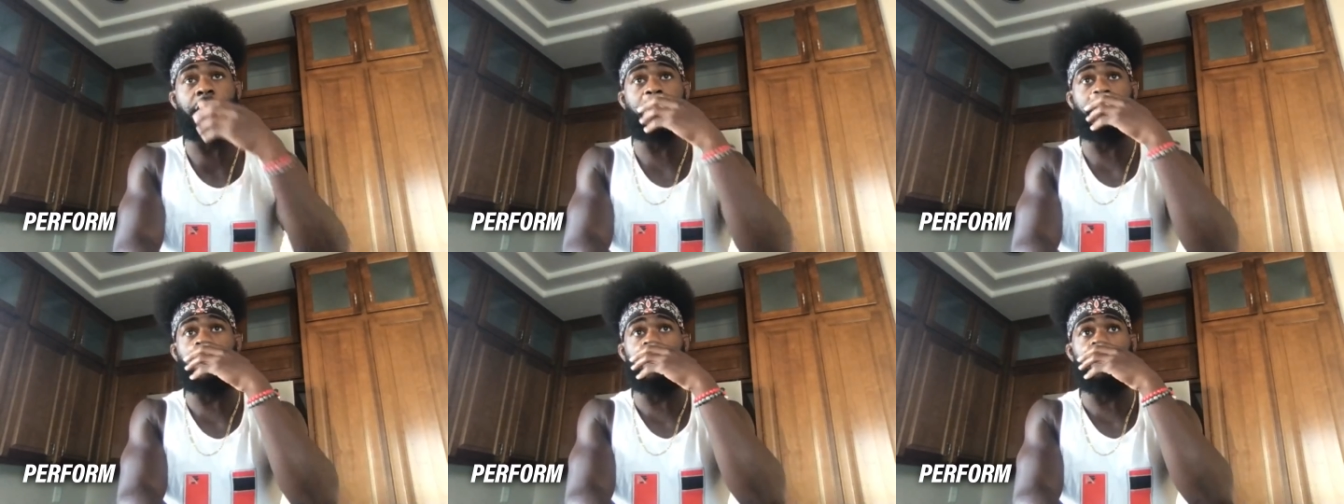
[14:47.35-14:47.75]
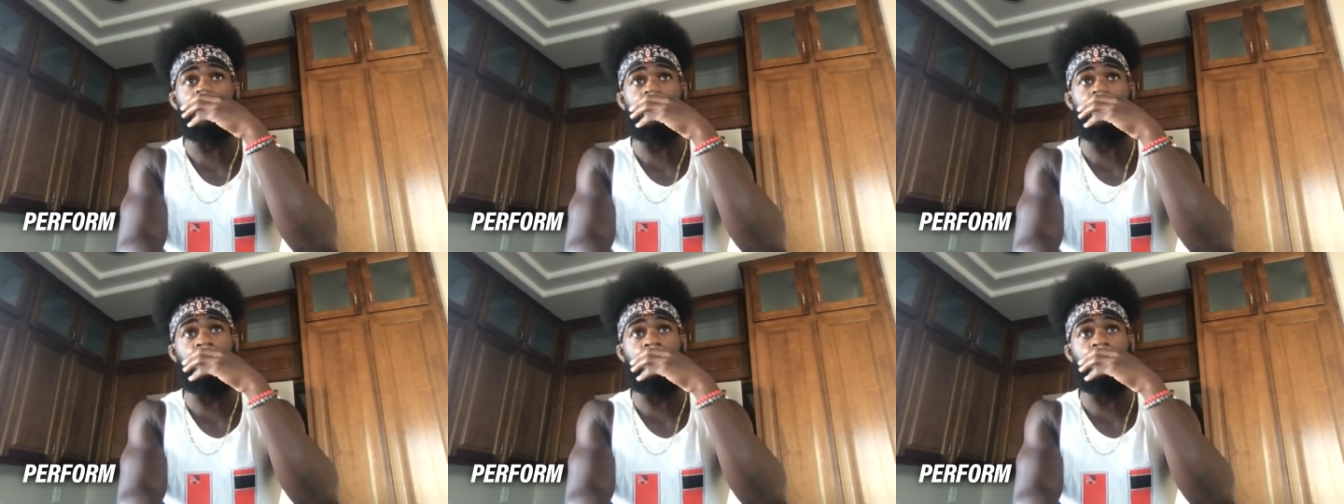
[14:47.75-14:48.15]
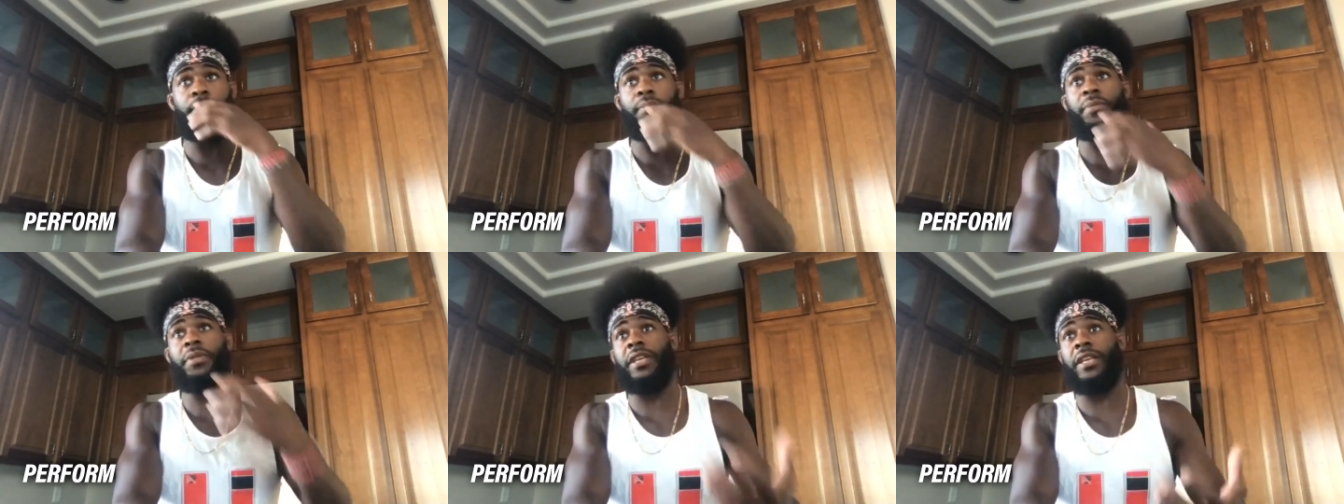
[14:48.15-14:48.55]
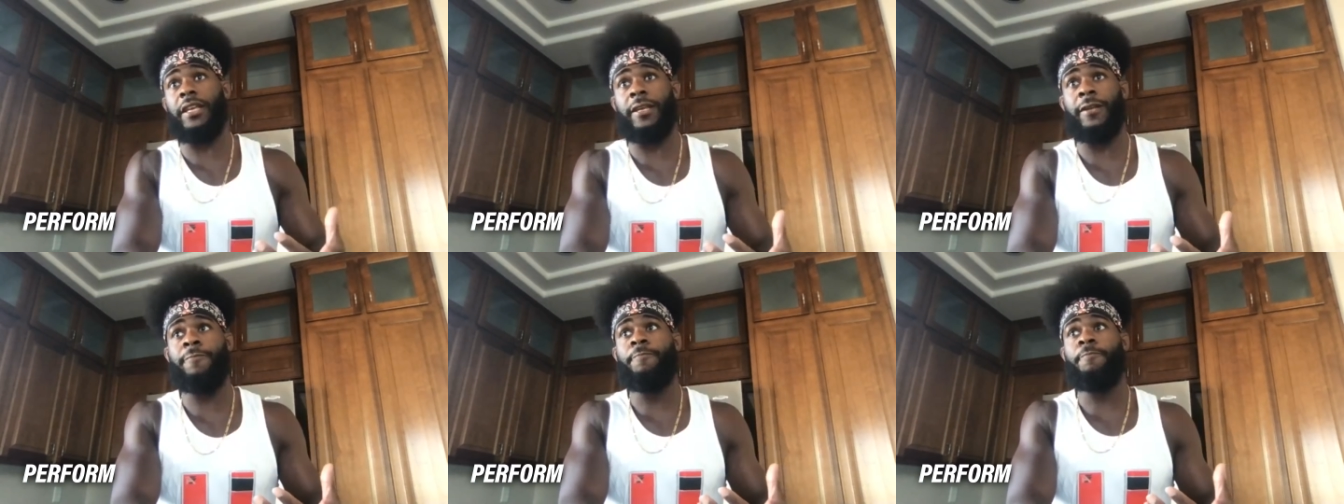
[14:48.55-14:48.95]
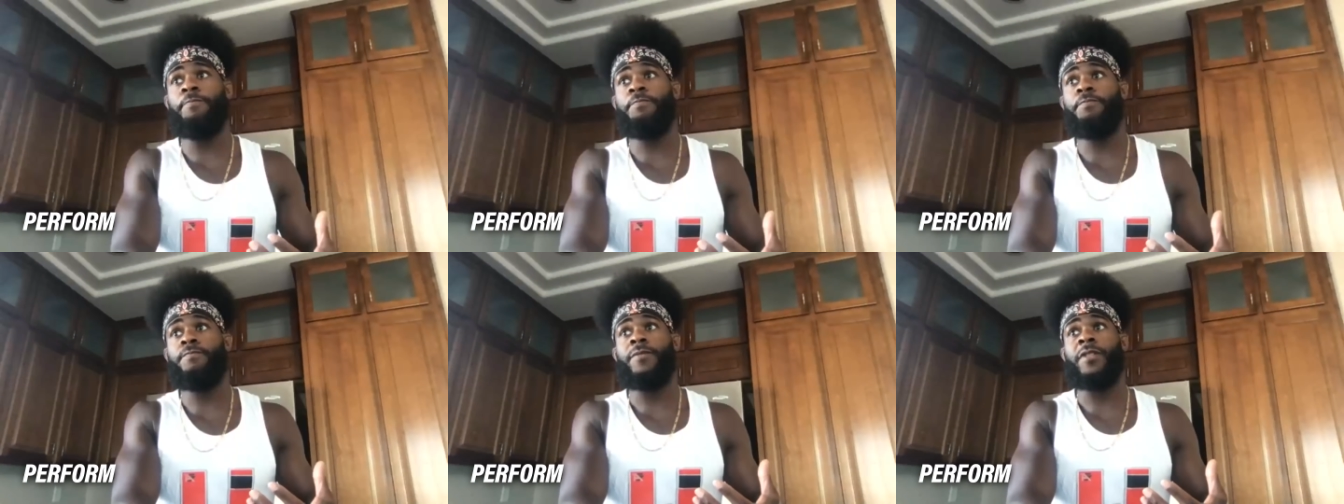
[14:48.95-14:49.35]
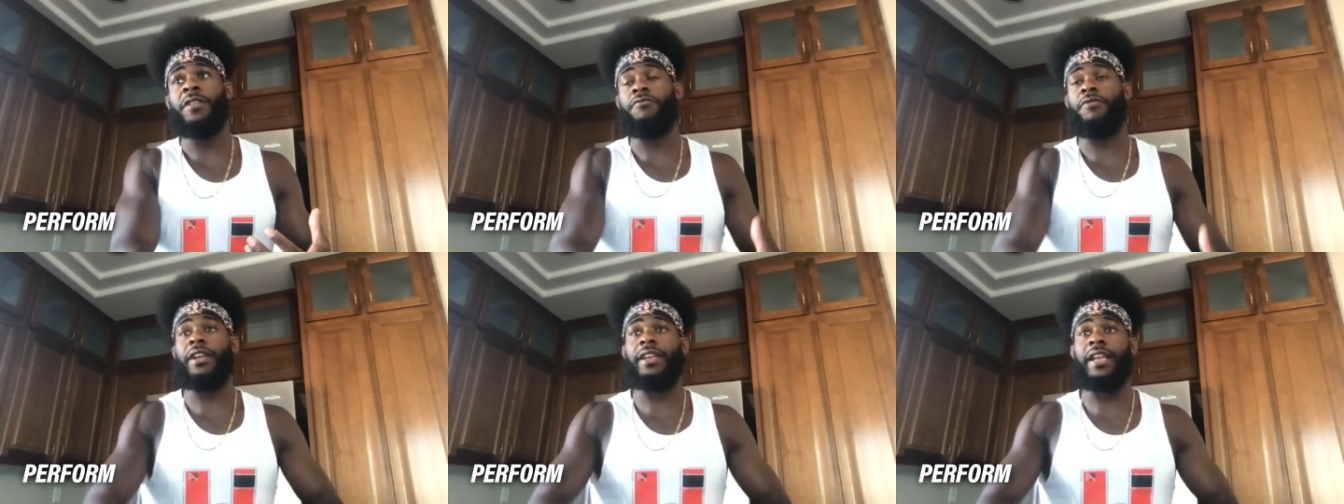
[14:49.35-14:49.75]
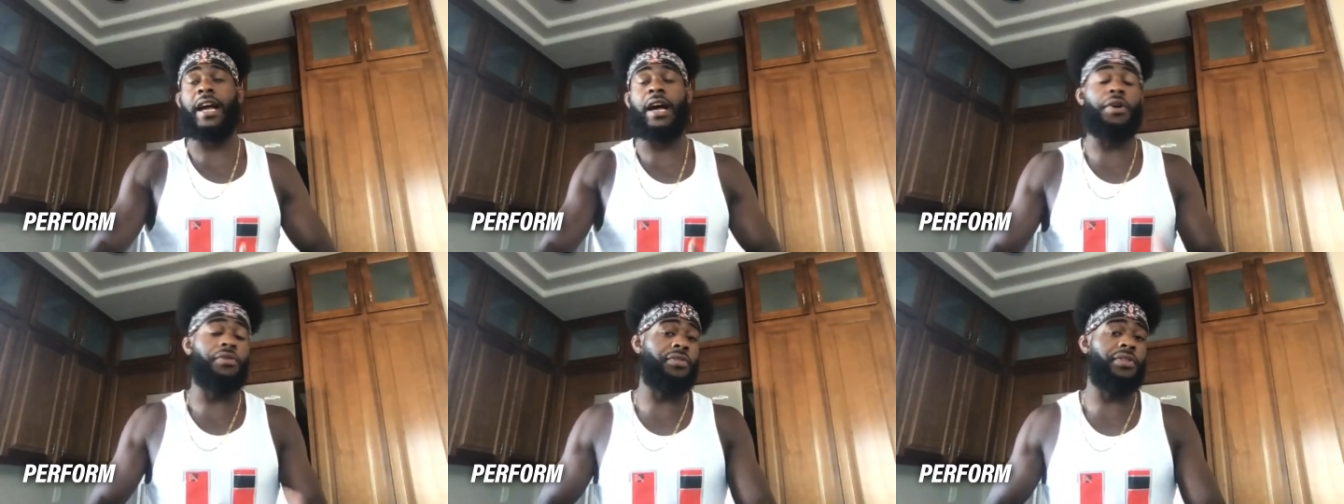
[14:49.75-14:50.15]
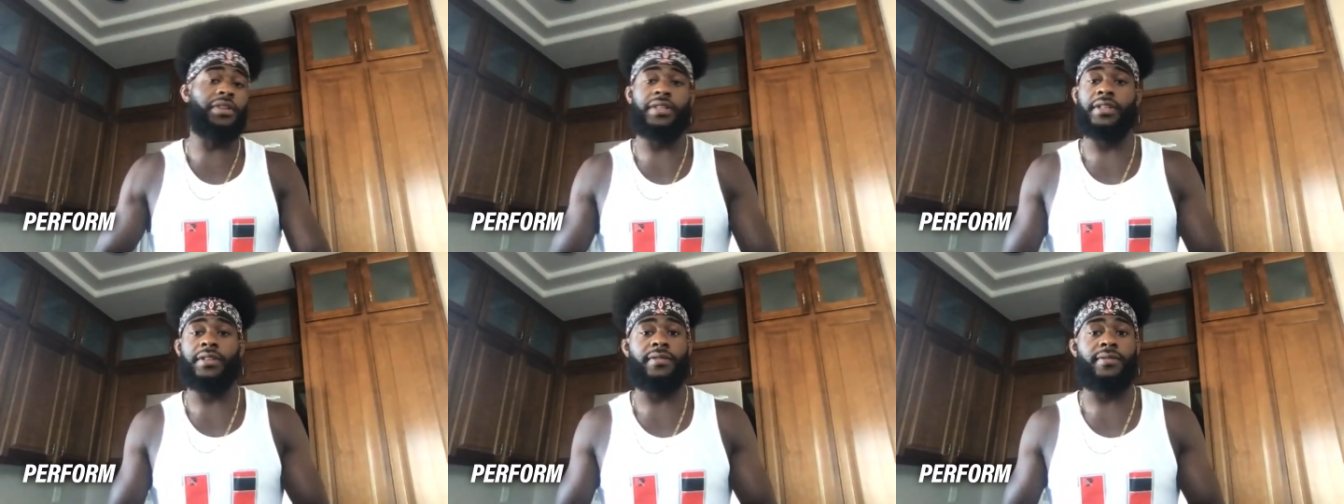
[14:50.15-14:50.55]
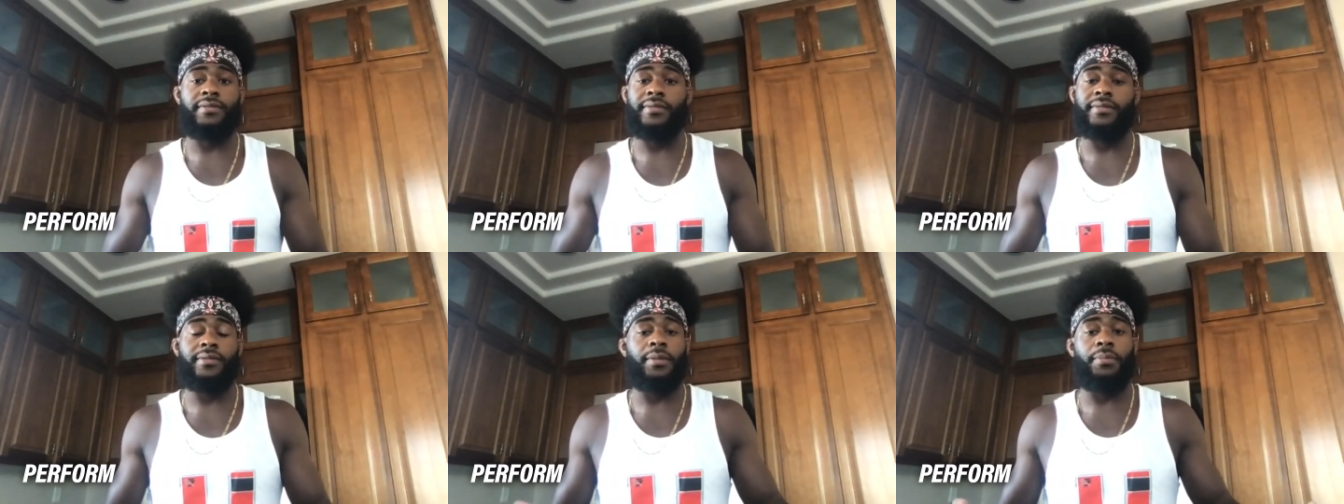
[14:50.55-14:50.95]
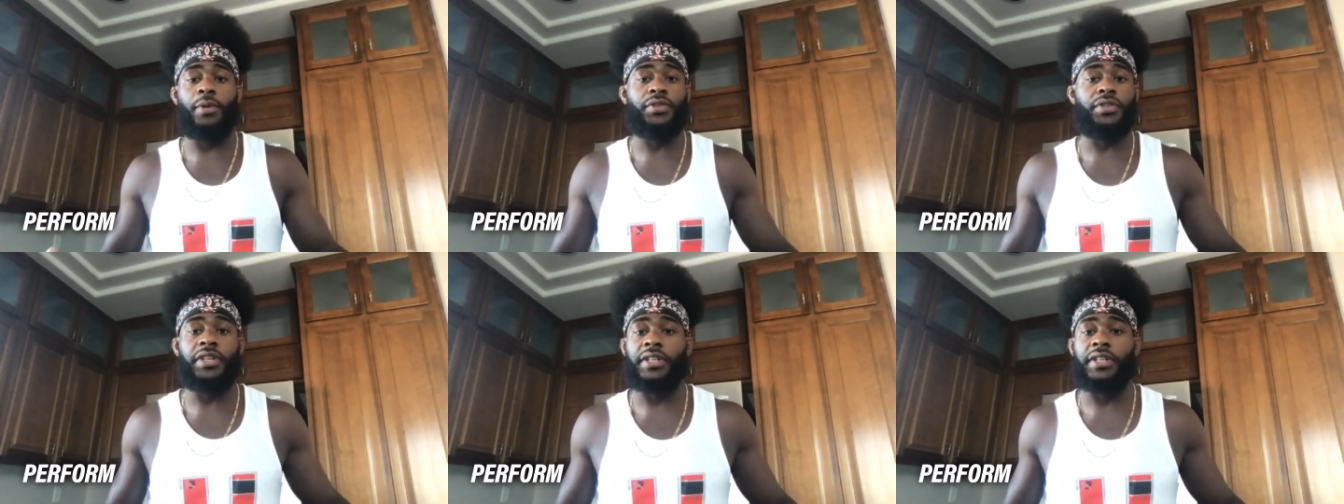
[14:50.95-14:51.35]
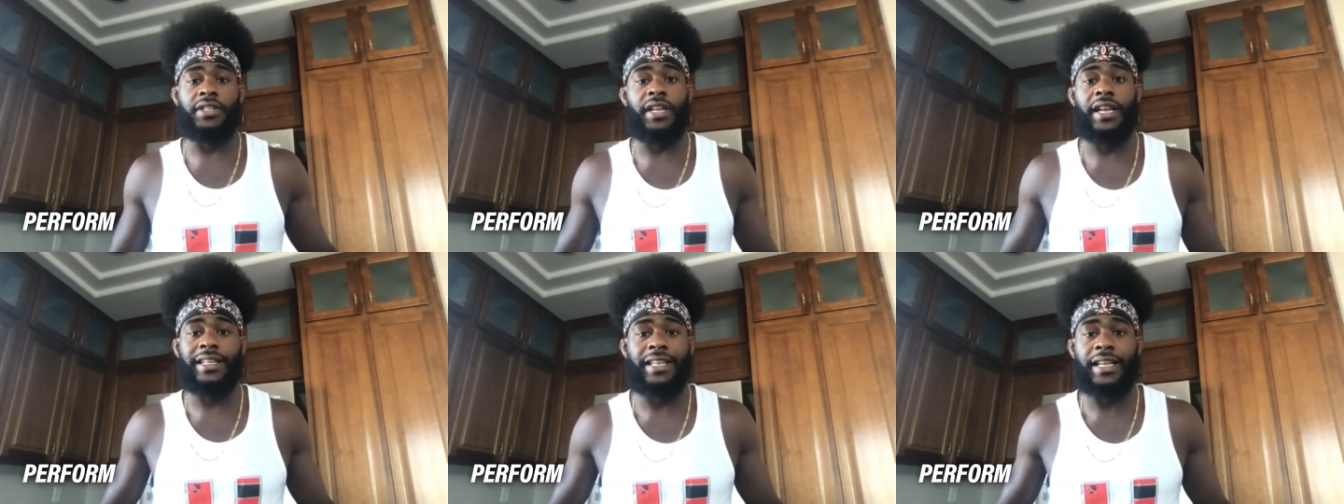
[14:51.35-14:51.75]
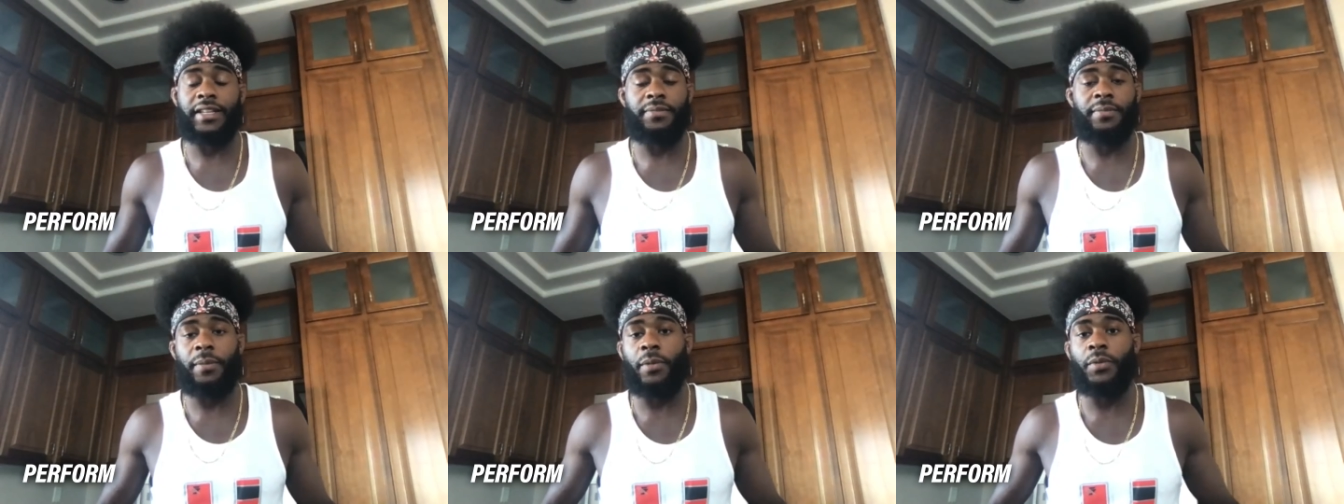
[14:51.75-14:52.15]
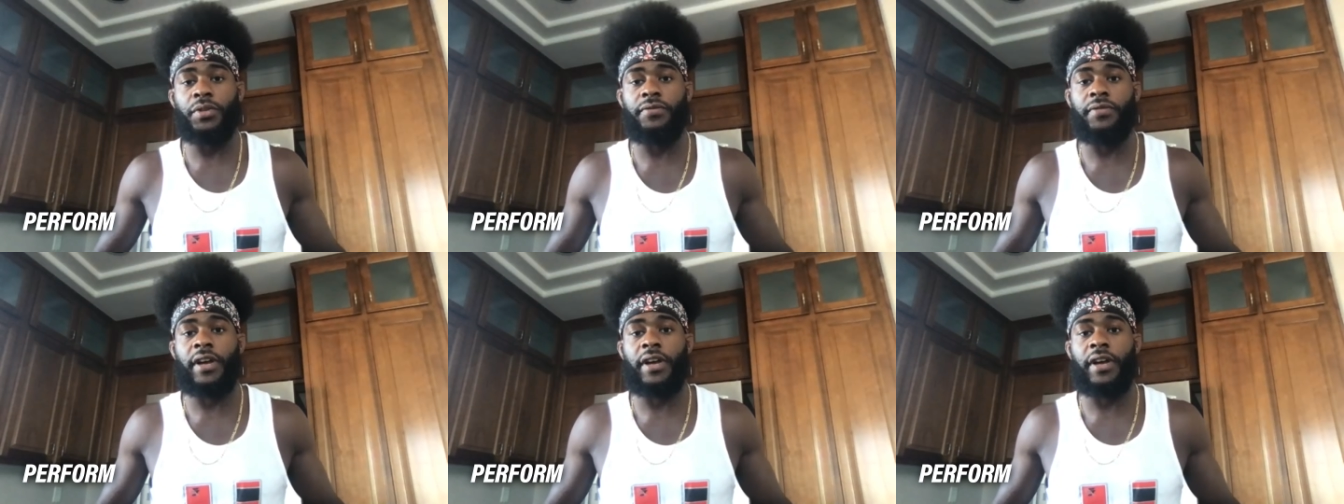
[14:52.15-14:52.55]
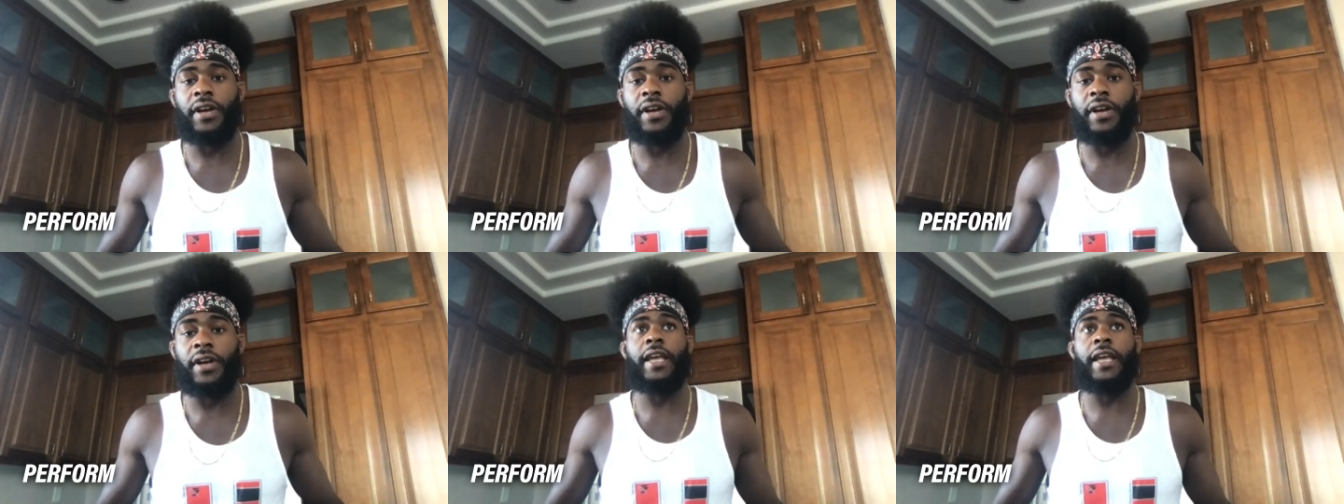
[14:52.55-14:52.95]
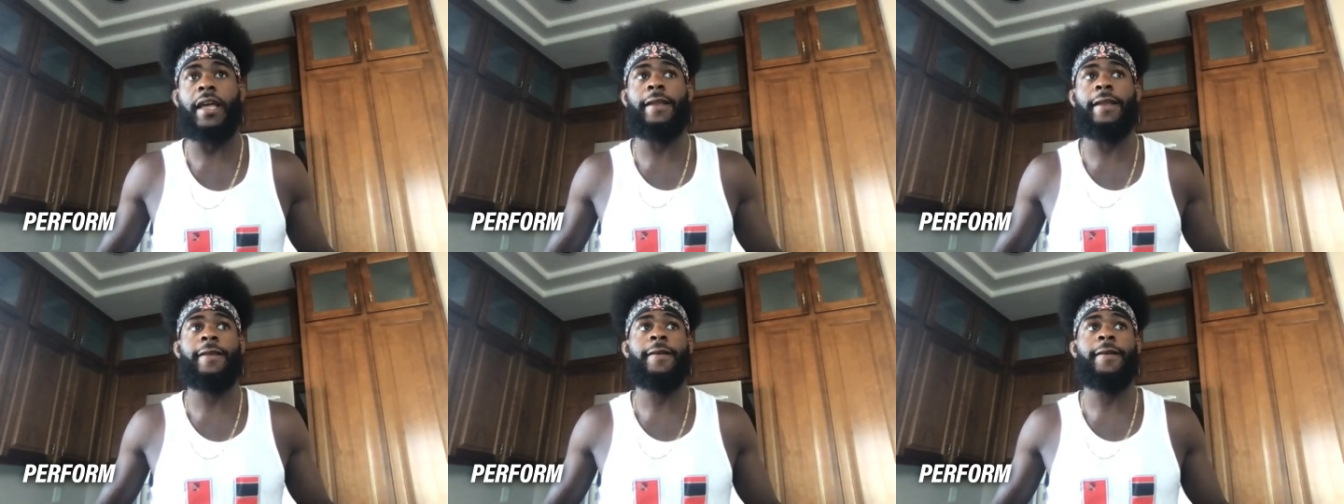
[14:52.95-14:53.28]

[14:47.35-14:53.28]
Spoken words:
So for me, right now, this is the most things that I take is my multivitamins, and